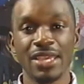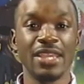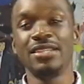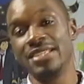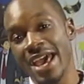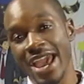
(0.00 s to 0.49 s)

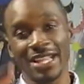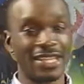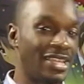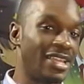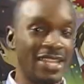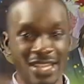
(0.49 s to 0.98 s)

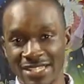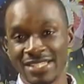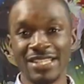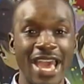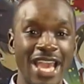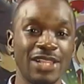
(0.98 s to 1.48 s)
Exactly, that's
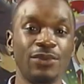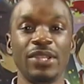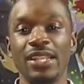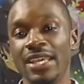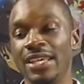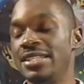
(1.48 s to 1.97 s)
exactly
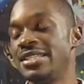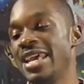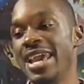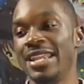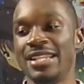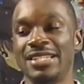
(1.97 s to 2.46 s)
what it is.
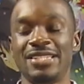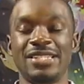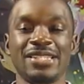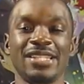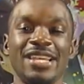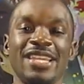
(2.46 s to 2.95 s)
And it's
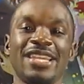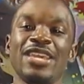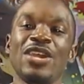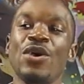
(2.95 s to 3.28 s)
just like,